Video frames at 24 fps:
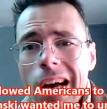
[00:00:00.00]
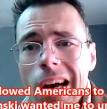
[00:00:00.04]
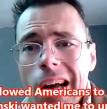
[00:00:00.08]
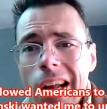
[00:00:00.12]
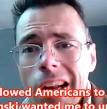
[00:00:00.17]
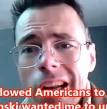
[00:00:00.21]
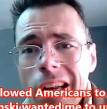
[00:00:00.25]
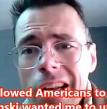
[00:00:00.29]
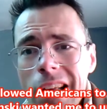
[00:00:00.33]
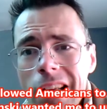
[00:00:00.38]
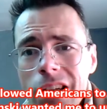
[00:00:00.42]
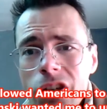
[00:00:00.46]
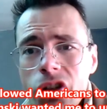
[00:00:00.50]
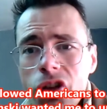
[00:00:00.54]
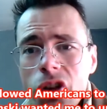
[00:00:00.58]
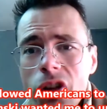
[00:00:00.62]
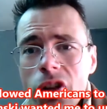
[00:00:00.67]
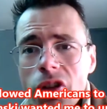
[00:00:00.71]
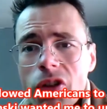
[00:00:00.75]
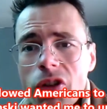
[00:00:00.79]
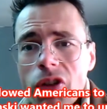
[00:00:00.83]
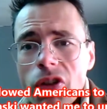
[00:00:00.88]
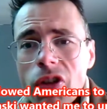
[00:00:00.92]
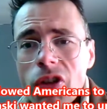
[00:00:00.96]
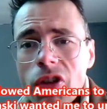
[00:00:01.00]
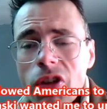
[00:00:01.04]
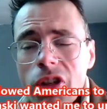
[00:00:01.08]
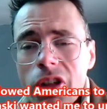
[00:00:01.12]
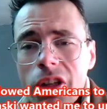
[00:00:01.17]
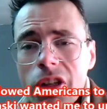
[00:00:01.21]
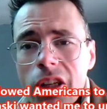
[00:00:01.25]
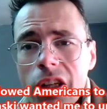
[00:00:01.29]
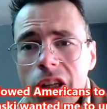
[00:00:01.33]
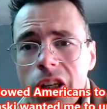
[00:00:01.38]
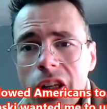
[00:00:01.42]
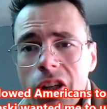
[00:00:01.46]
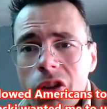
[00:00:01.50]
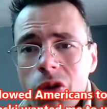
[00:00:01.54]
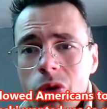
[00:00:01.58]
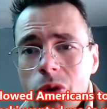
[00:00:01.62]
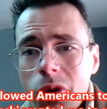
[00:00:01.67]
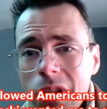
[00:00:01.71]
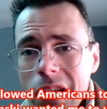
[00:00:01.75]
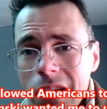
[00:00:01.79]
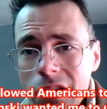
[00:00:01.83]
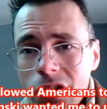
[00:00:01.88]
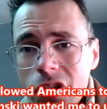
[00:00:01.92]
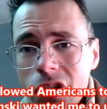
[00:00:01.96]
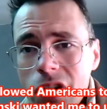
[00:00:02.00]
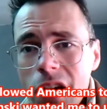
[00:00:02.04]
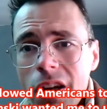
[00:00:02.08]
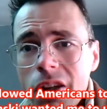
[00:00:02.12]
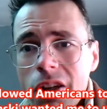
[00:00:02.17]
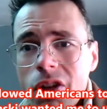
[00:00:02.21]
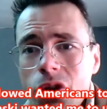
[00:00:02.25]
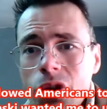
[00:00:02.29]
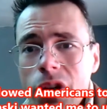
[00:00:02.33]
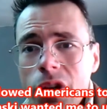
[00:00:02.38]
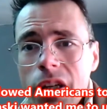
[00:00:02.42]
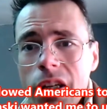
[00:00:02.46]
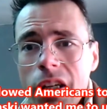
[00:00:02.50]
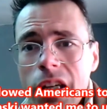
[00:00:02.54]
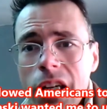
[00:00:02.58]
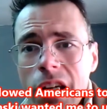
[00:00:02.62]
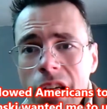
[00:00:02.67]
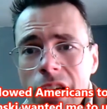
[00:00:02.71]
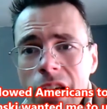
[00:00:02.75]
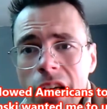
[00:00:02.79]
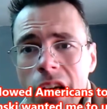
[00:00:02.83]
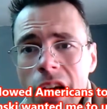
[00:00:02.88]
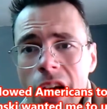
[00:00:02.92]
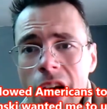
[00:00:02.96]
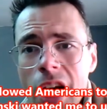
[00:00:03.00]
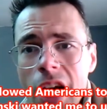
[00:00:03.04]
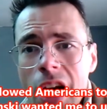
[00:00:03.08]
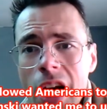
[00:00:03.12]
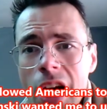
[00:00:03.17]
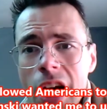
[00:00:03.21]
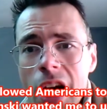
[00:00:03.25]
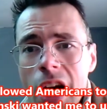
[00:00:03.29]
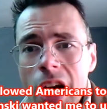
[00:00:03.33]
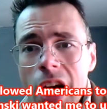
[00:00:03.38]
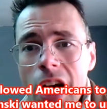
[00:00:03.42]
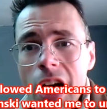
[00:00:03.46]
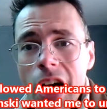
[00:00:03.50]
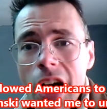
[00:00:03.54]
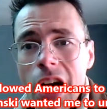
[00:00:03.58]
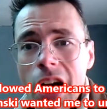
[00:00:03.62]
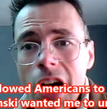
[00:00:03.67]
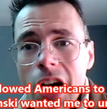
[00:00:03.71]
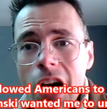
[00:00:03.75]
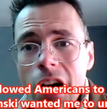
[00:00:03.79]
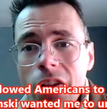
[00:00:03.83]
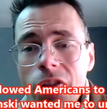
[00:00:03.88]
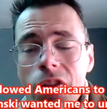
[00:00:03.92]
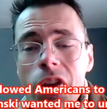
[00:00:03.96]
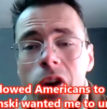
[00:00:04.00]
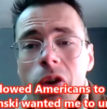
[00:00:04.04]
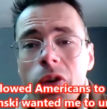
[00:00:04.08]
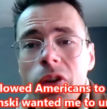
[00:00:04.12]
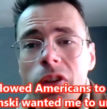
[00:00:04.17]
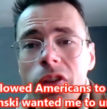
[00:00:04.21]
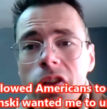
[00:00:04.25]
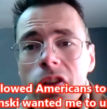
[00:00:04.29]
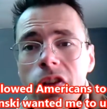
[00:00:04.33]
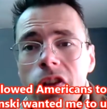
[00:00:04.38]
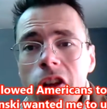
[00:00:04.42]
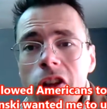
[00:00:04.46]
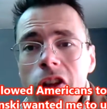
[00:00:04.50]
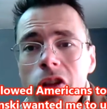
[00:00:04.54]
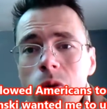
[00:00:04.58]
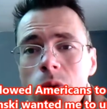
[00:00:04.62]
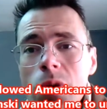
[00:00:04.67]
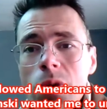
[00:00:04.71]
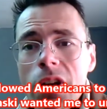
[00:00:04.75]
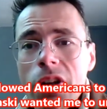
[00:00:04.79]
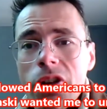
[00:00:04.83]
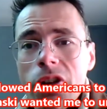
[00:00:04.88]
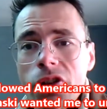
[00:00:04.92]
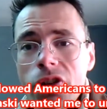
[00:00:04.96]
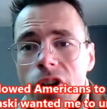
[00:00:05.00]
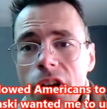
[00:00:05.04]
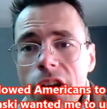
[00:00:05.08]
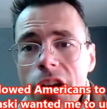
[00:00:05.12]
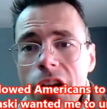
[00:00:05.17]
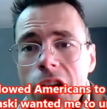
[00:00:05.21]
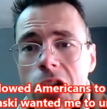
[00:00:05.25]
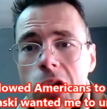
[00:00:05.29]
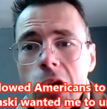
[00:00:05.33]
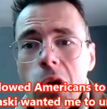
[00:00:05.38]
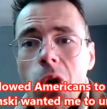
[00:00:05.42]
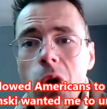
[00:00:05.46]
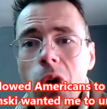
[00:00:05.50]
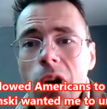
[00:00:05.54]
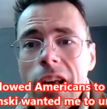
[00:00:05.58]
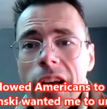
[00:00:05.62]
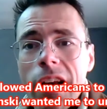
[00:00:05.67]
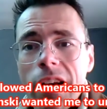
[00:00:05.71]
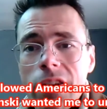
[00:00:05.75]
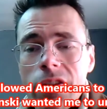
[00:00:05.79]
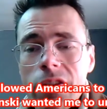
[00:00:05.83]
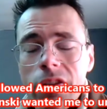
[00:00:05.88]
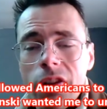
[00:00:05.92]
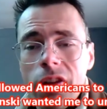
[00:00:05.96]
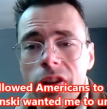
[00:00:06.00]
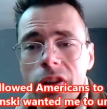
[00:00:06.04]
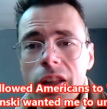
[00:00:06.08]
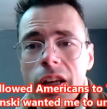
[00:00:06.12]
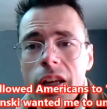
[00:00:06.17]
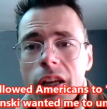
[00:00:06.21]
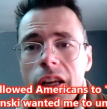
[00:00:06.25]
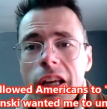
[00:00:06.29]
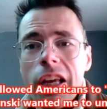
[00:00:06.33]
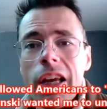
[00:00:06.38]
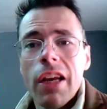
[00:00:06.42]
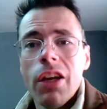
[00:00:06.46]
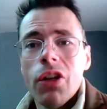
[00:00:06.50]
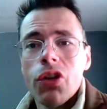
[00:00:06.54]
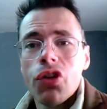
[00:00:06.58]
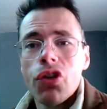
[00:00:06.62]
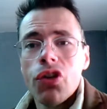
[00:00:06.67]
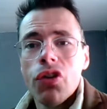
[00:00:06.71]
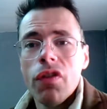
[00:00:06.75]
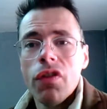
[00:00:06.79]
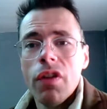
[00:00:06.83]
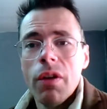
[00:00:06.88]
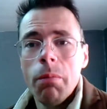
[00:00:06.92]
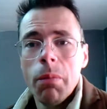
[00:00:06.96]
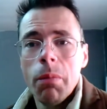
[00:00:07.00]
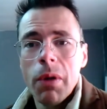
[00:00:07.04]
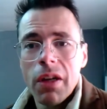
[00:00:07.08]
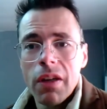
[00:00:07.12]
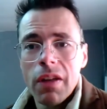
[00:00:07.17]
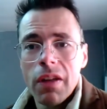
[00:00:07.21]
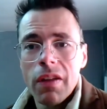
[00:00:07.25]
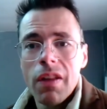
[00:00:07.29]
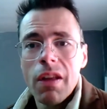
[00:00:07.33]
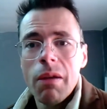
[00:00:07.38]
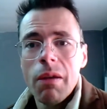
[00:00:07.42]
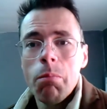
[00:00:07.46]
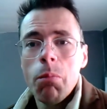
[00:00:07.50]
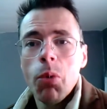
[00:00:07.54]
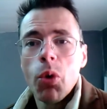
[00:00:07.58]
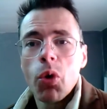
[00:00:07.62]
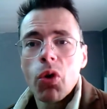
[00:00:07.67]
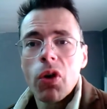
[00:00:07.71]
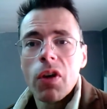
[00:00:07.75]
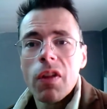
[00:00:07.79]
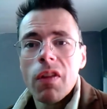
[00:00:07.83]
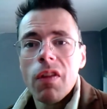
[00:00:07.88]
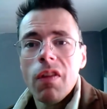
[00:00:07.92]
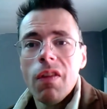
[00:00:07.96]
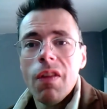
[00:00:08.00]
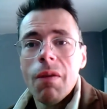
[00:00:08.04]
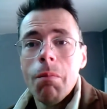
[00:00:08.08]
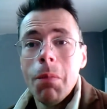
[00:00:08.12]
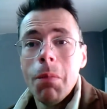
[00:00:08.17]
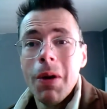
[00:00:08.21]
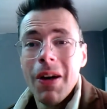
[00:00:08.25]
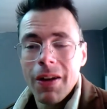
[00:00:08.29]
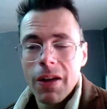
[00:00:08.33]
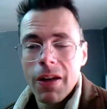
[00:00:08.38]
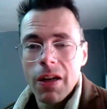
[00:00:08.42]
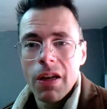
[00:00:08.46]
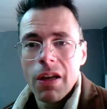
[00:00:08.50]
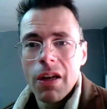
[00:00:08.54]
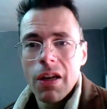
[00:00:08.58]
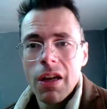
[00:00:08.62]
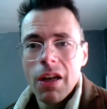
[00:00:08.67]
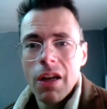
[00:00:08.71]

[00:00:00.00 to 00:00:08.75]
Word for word: allegiance to this country, uh, the only thing they do is they collect, they cash the money, they pocket the money.